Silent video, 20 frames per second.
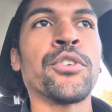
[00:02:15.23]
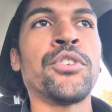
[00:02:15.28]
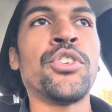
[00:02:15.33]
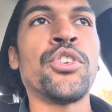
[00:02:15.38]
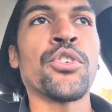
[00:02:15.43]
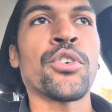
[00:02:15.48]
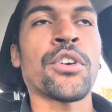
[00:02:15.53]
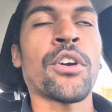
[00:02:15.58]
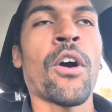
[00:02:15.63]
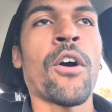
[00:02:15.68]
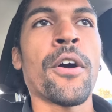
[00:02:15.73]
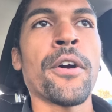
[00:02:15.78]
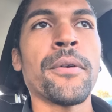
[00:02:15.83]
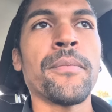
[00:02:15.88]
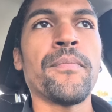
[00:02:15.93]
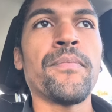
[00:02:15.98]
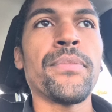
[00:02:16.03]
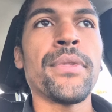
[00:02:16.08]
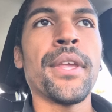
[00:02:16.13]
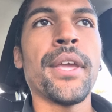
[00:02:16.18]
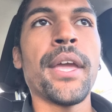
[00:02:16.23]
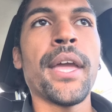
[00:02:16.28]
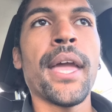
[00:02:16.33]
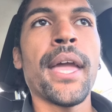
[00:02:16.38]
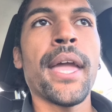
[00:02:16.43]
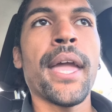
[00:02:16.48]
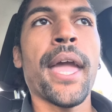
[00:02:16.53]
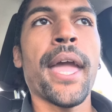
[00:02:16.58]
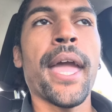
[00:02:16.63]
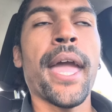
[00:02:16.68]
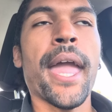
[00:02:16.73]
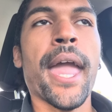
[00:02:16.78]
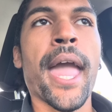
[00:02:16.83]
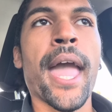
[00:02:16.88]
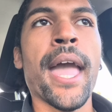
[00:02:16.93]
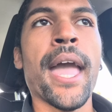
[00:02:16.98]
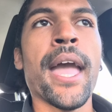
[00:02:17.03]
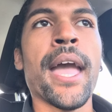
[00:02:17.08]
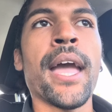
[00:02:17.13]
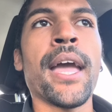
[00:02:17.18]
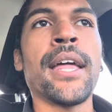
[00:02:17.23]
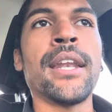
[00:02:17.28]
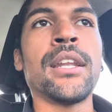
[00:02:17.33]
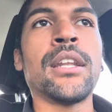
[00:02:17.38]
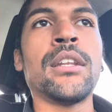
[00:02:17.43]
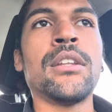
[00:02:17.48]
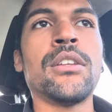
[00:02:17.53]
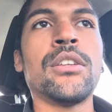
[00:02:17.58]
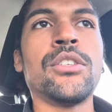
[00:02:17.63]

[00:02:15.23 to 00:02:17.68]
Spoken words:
to your cart and